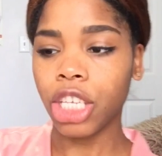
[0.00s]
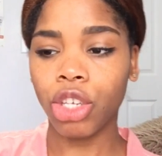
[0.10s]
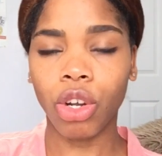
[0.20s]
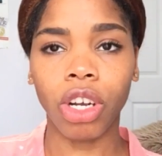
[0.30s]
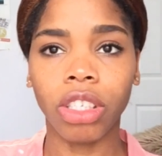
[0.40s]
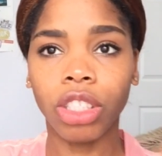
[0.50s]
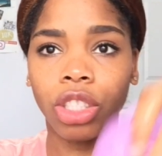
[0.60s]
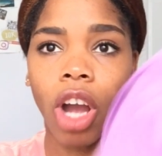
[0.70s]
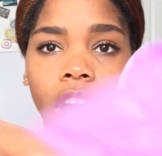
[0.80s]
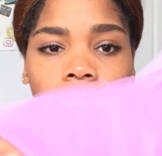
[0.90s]
your
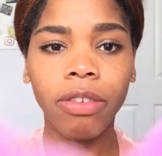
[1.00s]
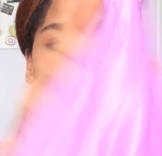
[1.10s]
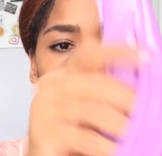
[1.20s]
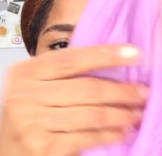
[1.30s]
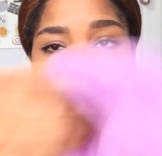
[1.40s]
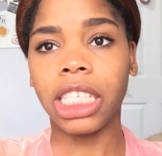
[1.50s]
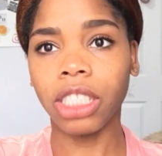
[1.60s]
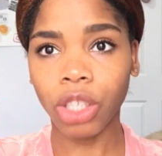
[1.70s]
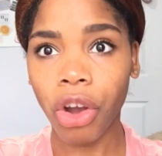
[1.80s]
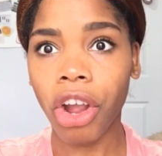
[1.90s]
scarf, clean
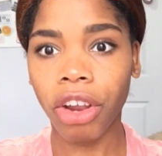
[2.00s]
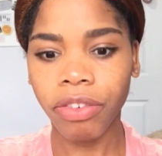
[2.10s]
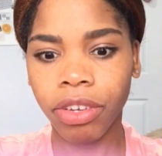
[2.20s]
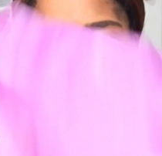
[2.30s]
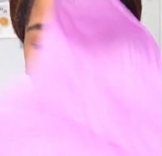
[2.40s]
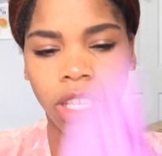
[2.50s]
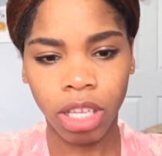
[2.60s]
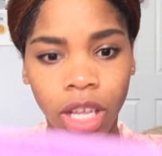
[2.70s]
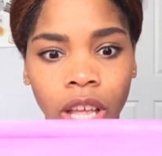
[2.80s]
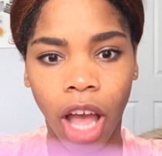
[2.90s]
scarf.
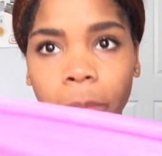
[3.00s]
I'm